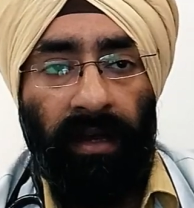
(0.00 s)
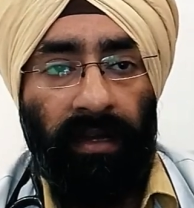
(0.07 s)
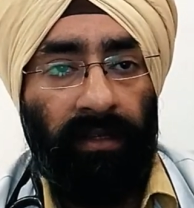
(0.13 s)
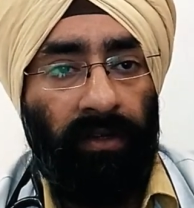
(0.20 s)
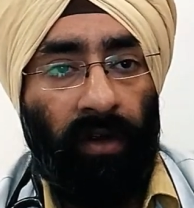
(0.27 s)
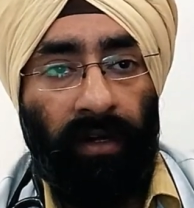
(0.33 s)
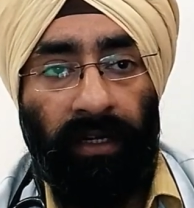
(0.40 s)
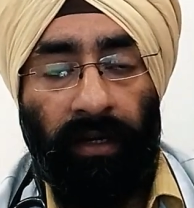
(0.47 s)
It
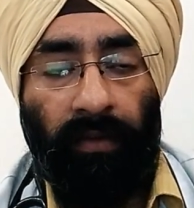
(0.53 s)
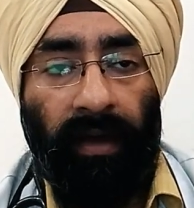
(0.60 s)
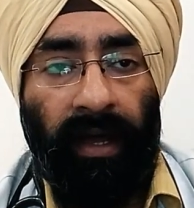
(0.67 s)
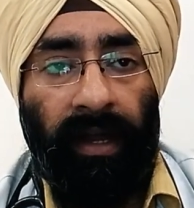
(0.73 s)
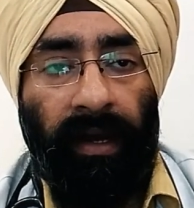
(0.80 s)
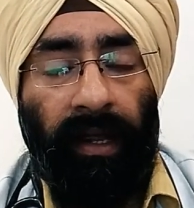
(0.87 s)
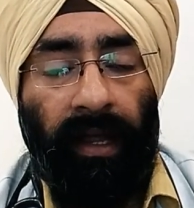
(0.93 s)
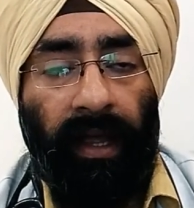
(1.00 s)
does not
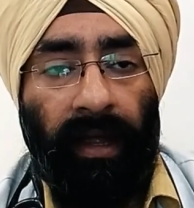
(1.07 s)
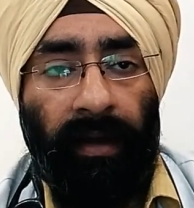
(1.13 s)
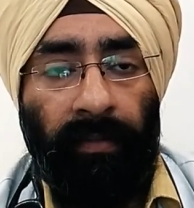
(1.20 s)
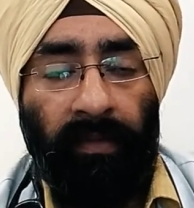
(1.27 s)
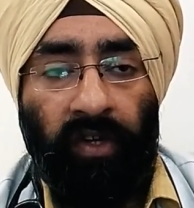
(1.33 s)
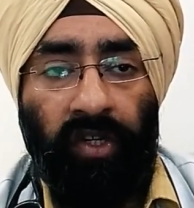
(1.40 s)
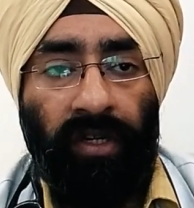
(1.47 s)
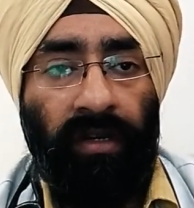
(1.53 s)
require
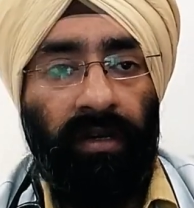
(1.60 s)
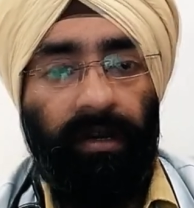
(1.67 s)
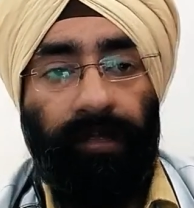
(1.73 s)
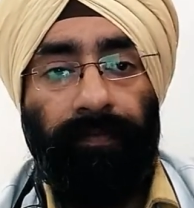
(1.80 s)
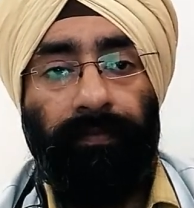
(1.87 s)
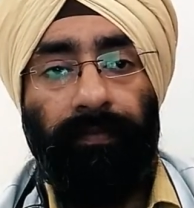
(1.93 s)
admission.